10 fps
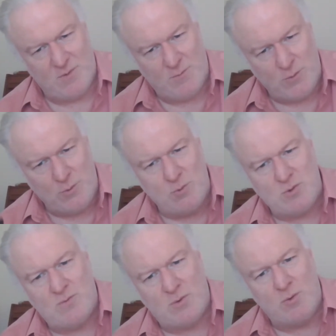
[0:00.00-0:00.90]
For
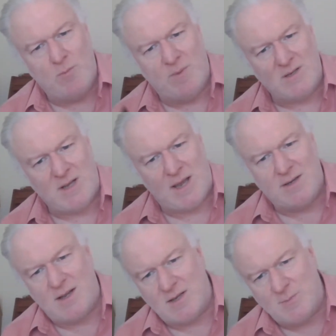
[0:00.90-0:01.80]
those for whom
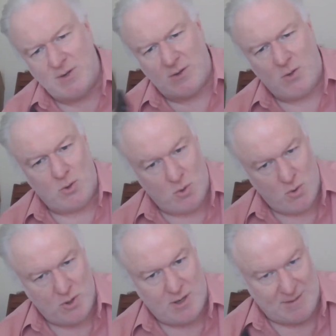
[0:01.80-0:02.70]
anxiety has been a lot
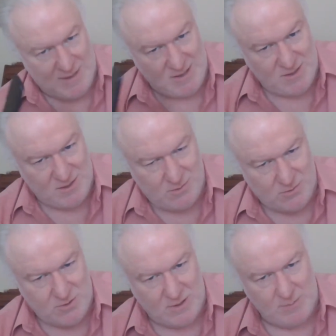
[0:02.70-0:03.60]
longer and that
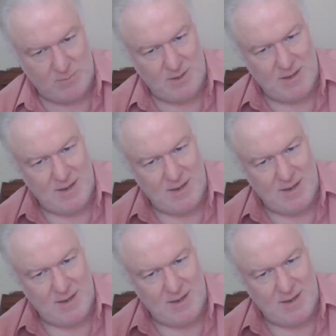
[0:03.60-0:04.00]
steals sleep,